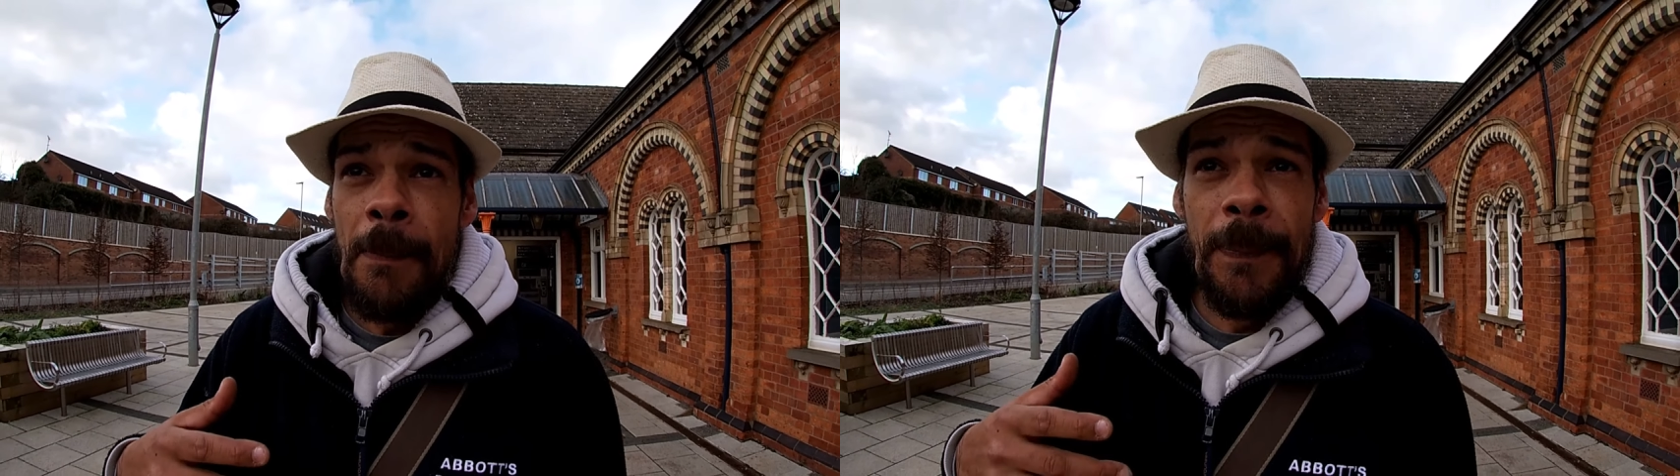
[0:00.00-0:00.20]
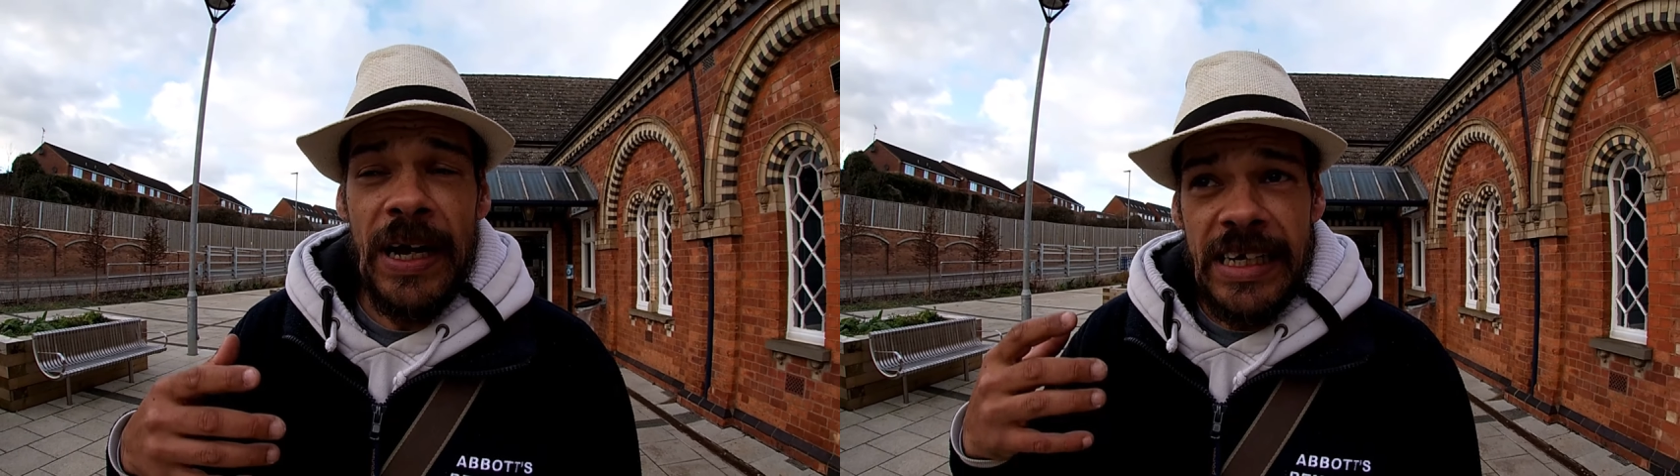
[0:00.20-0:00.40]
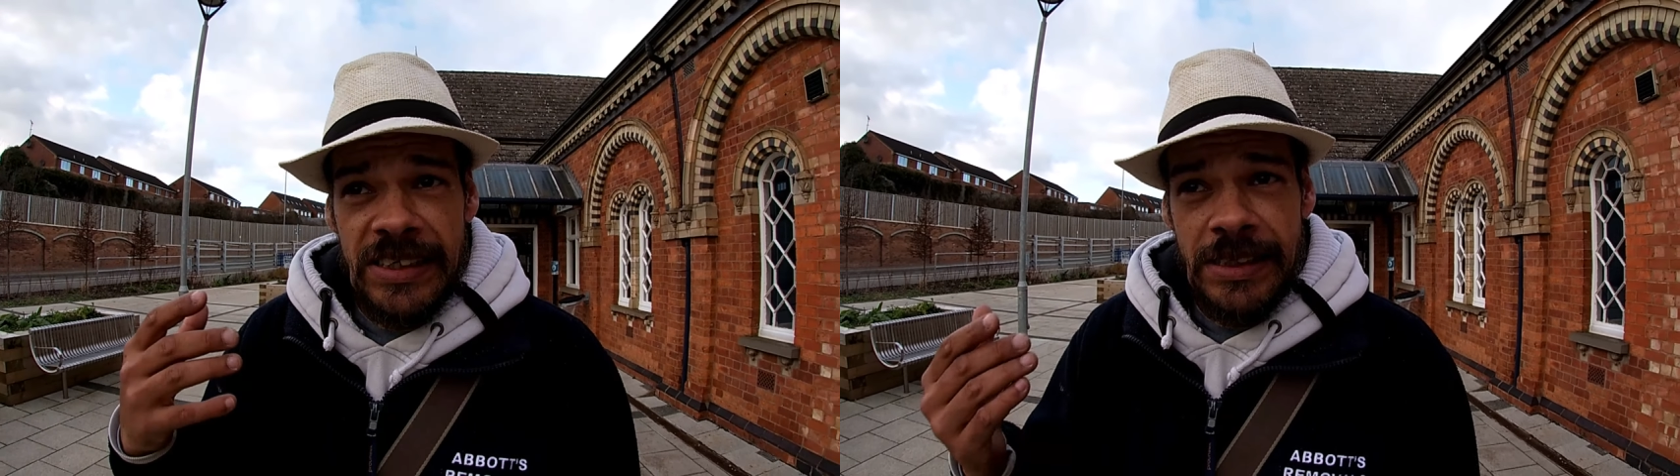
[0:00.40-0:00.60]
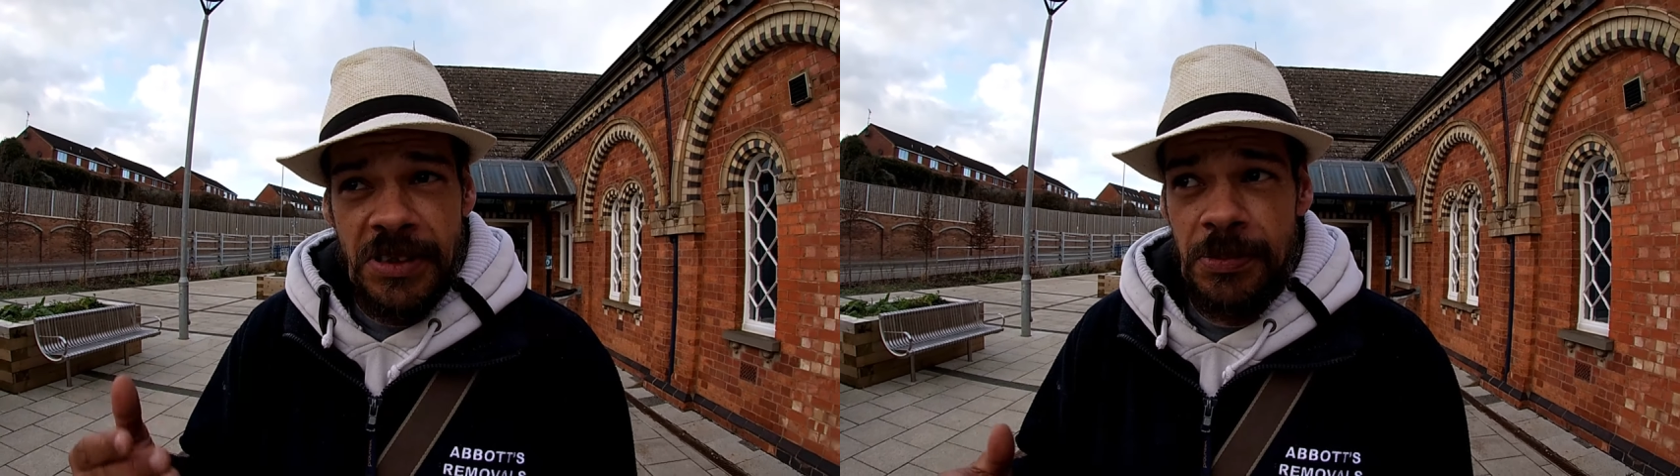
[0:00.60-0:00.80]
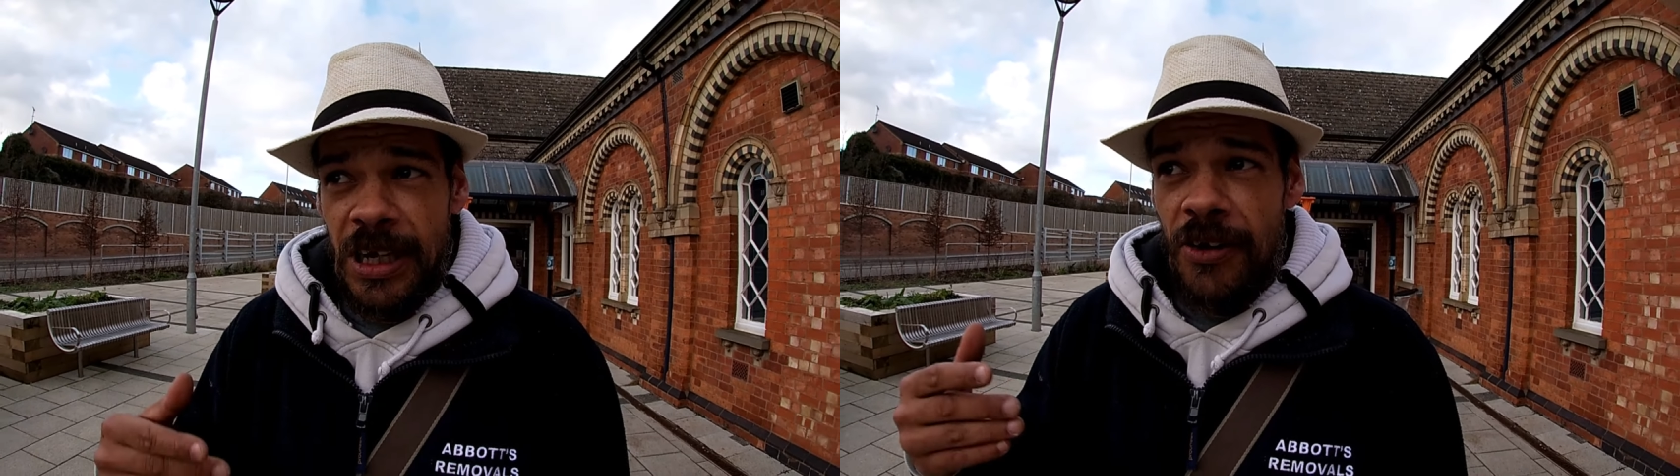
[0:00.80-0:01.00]
But it seems
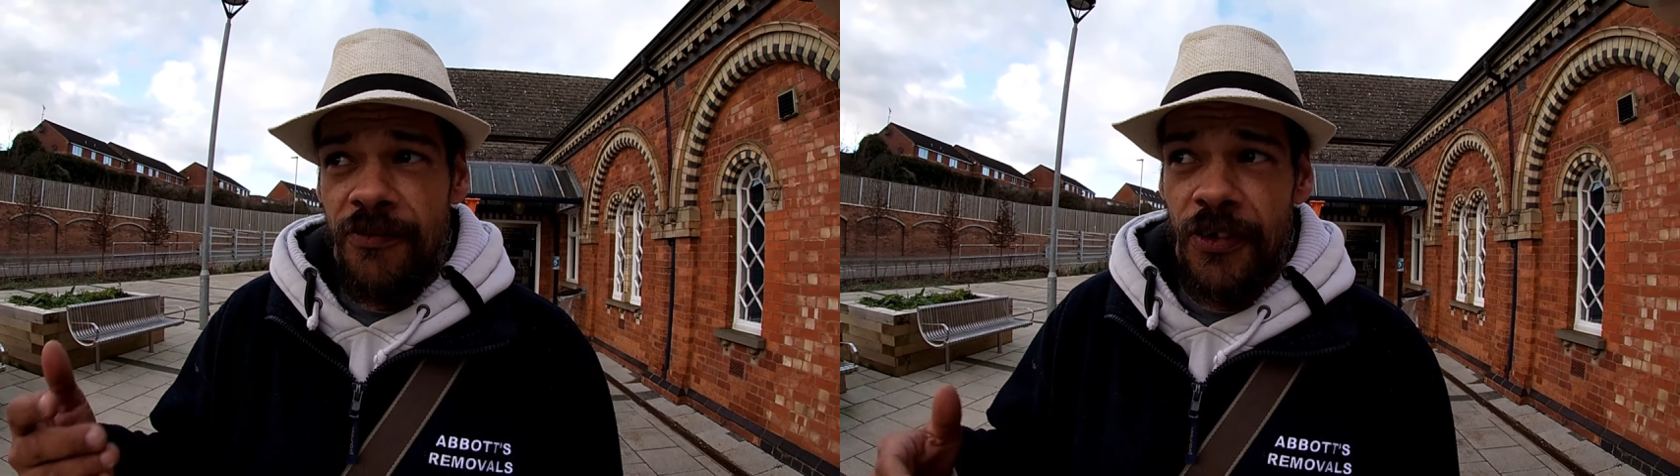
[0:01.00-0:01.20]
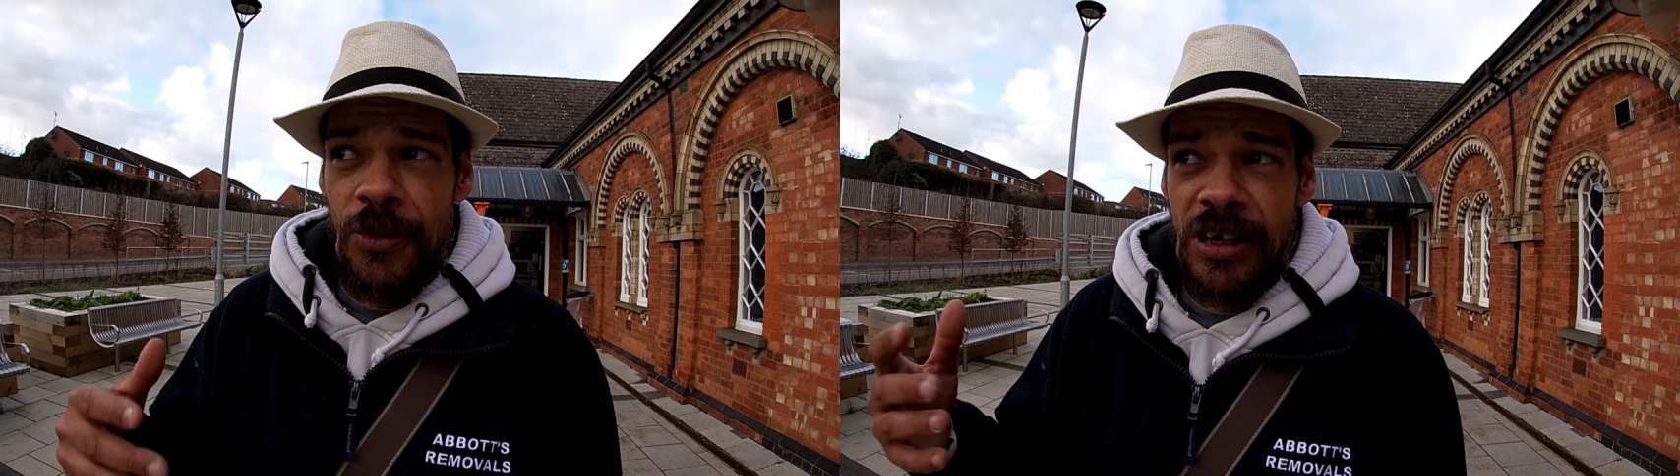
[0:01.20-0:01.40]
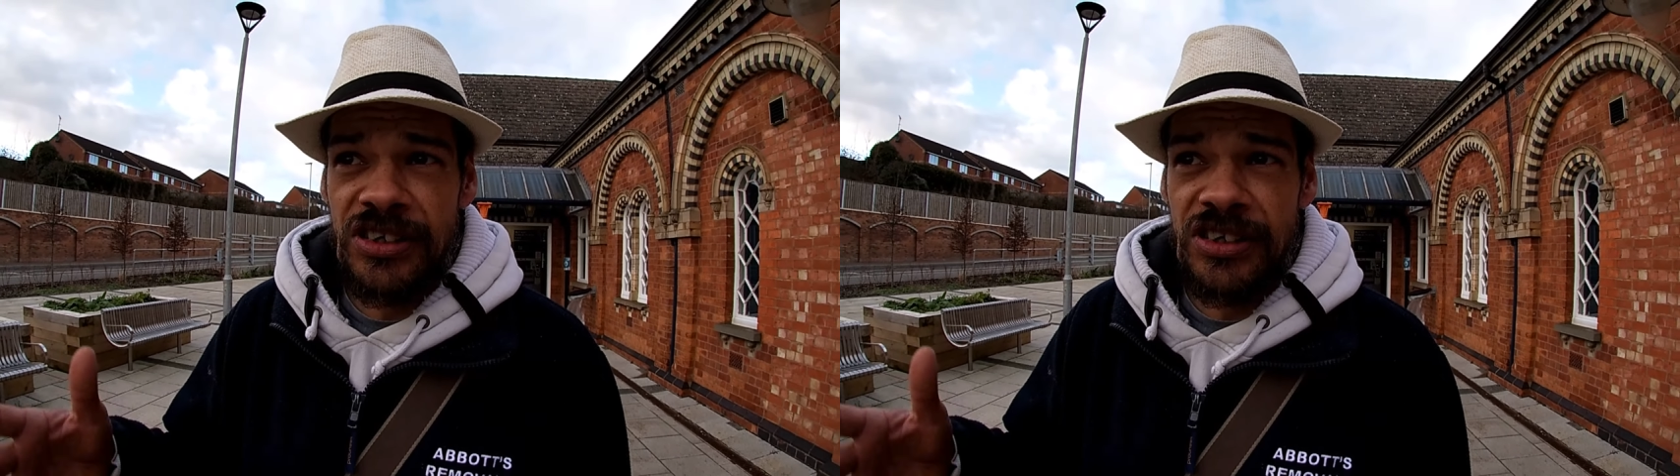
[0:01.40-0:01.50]
to be going through a